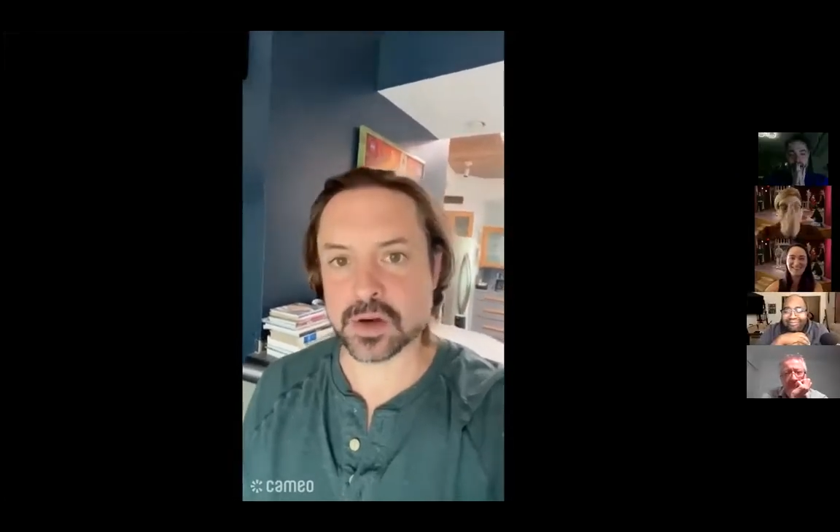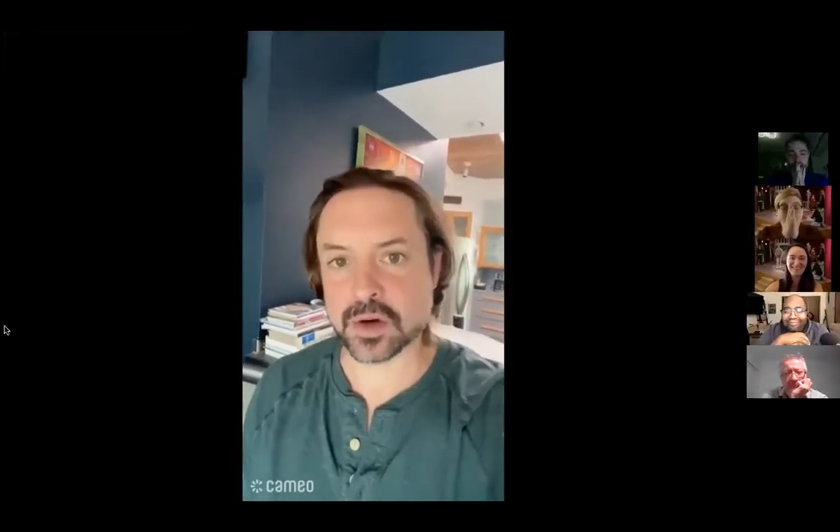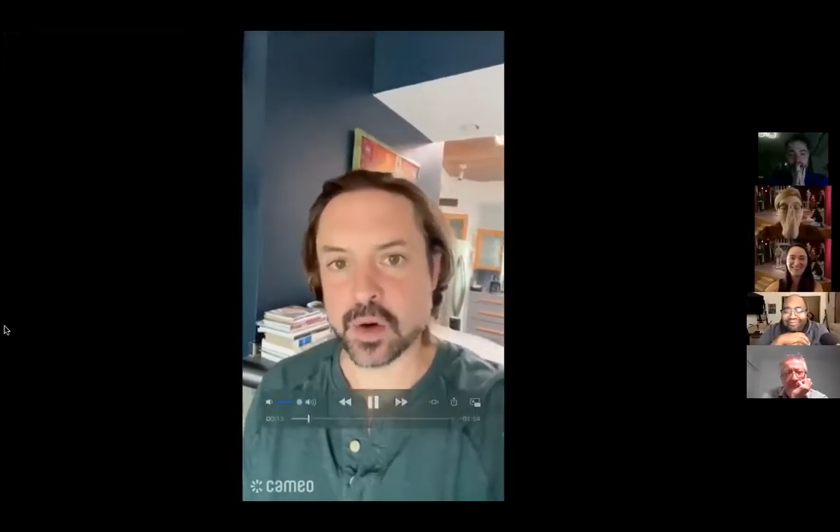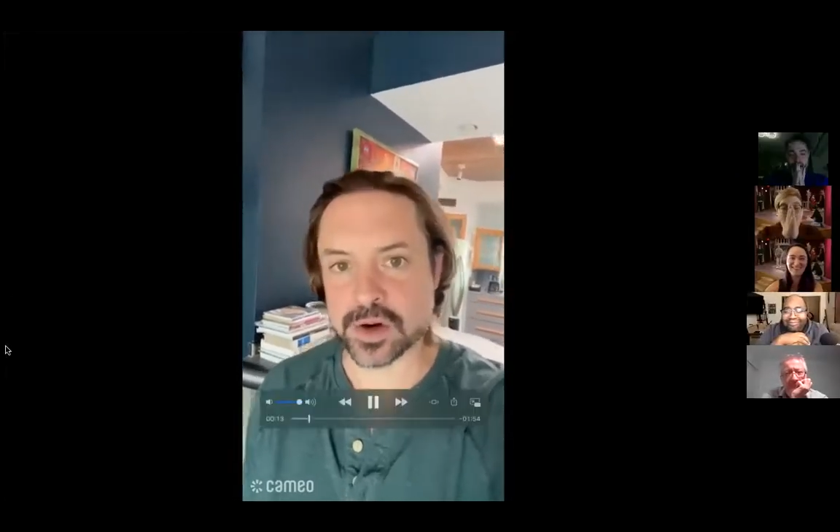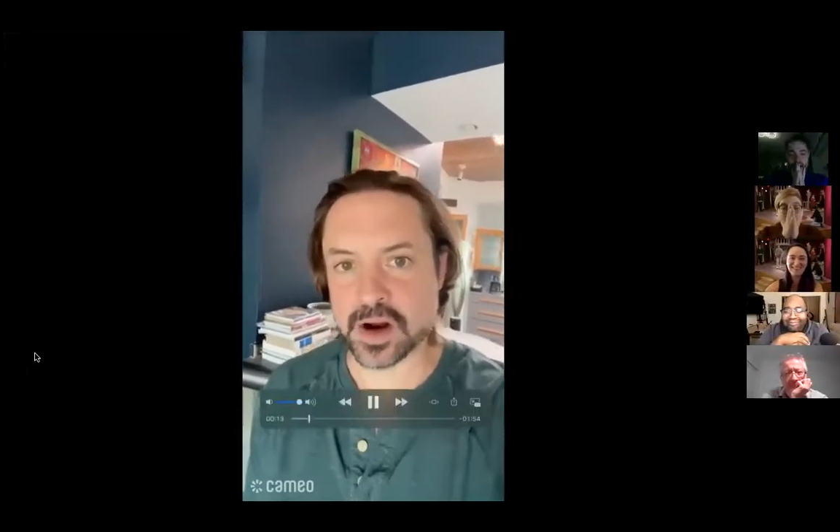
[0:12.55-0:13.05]
little
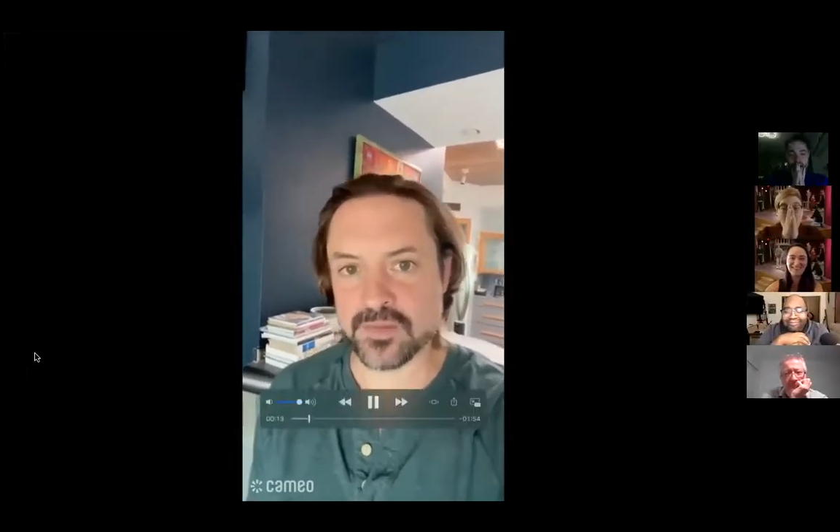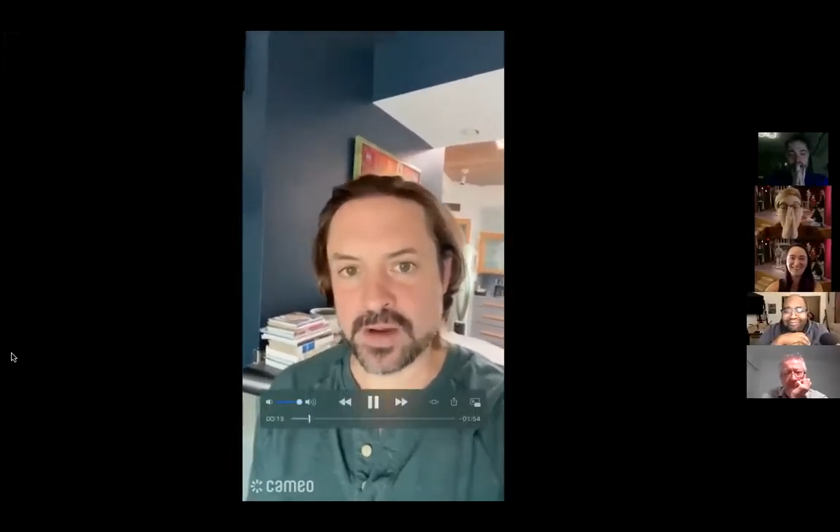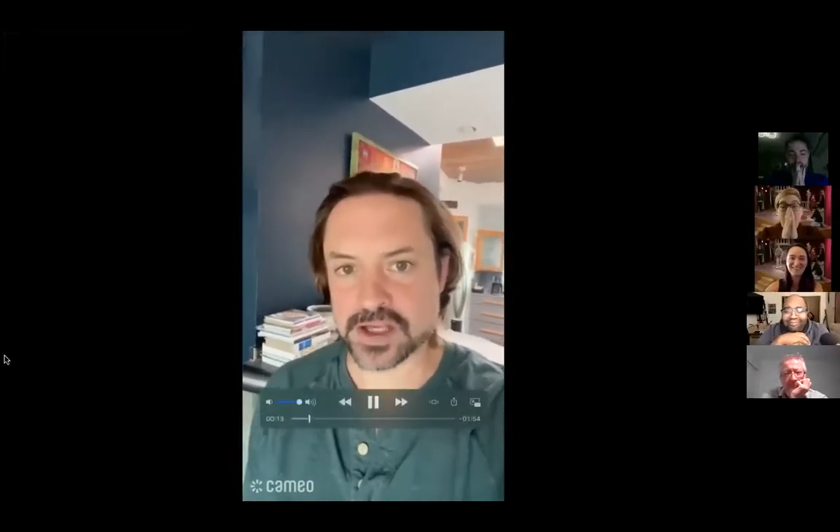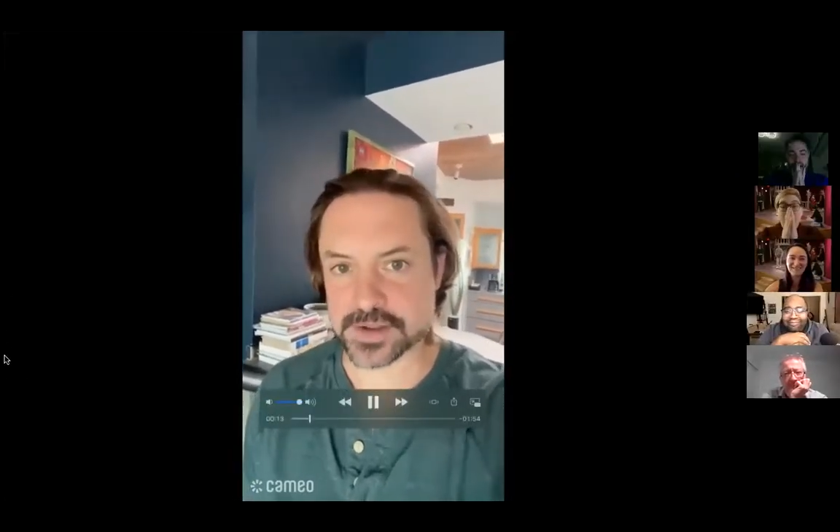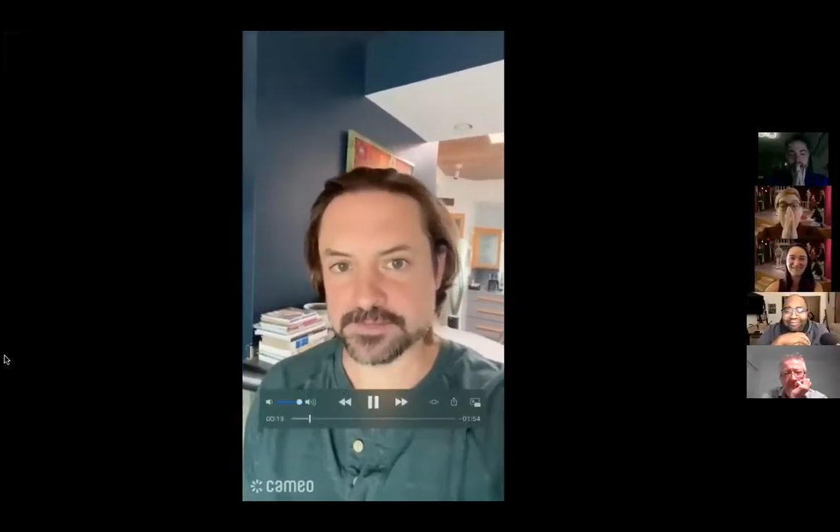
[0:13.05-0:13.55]
corner of
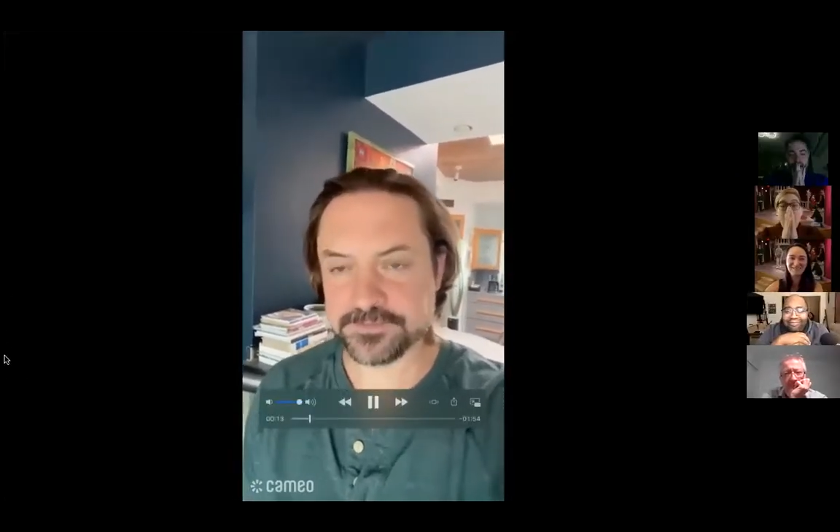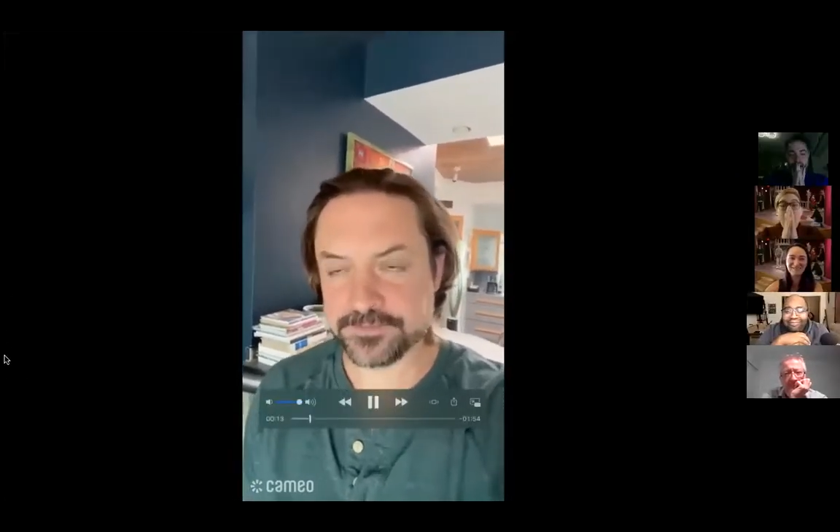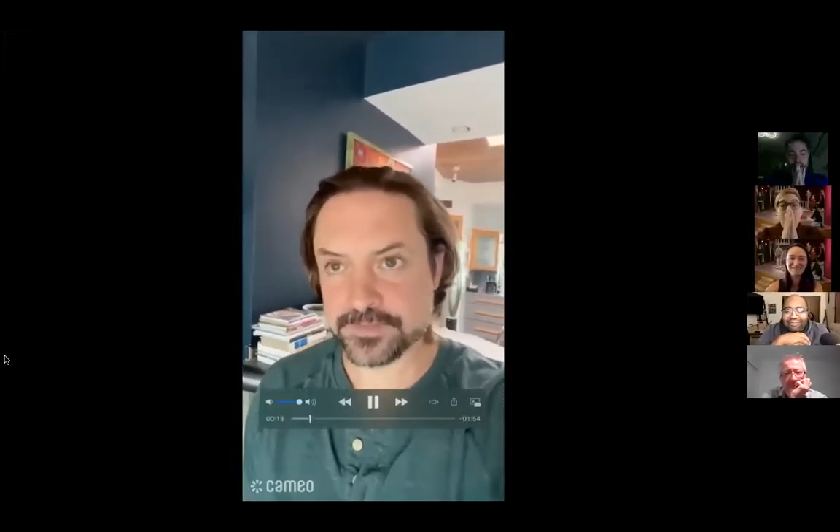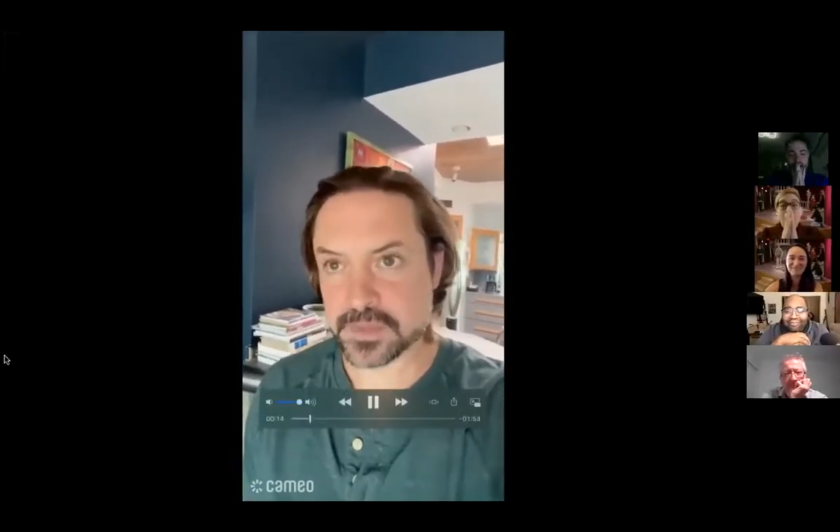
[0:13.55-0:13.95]
my kitchen.